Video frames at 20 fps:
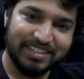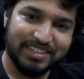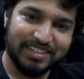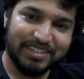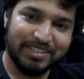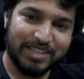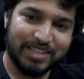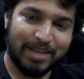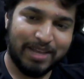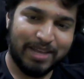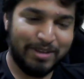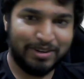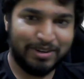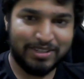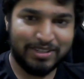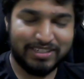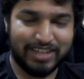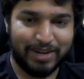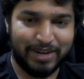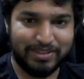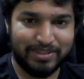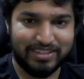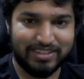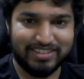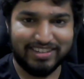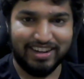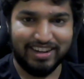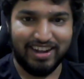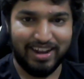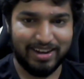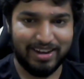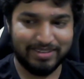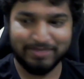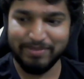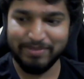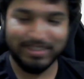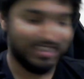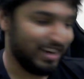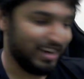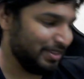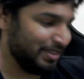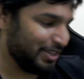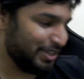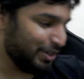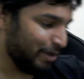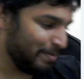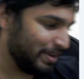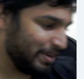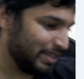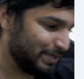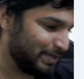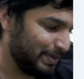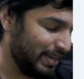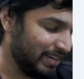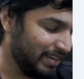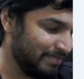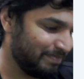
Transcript: So I'll be starting the topic as well.